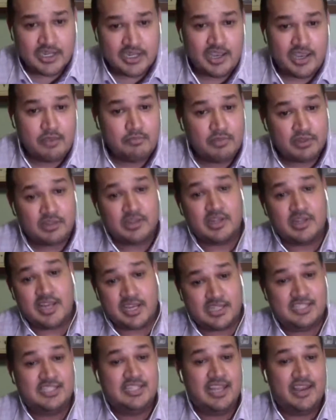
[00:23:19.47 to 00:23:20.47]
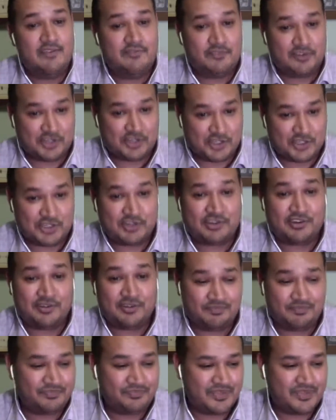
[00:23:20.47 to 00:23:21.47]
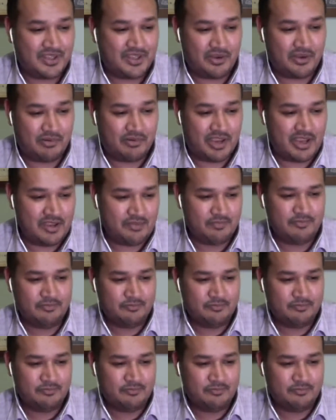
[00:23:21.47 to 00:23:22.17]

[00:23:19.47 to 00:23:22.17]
day, but the next day for sure. All right.